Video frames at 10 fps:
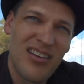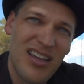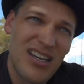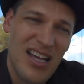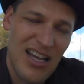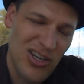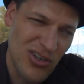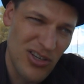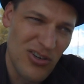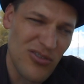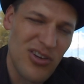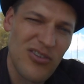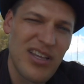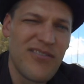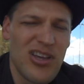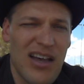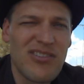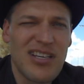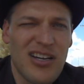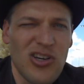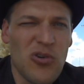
and not, you know, if you have a ton of